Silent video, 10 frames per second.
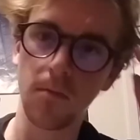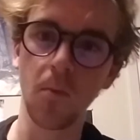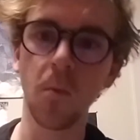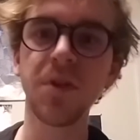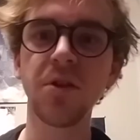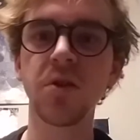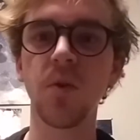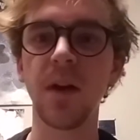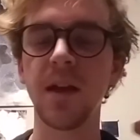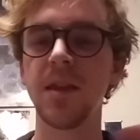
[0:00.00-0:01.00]
what they're
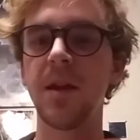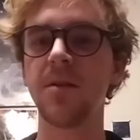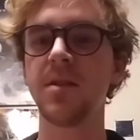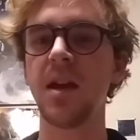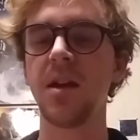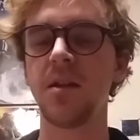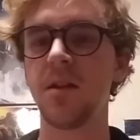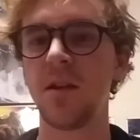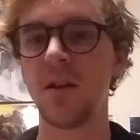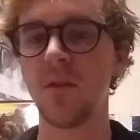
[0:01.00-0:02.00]
doing, they're
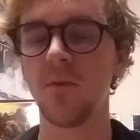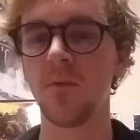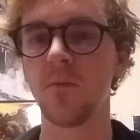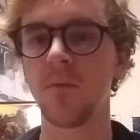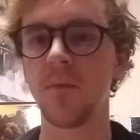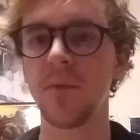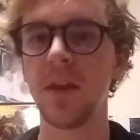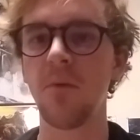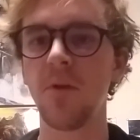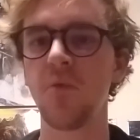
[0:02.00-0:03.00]
saying
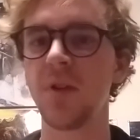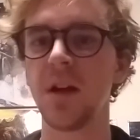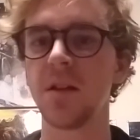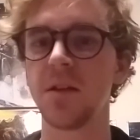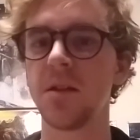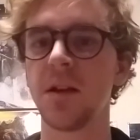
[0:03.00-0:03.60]
they want to protect the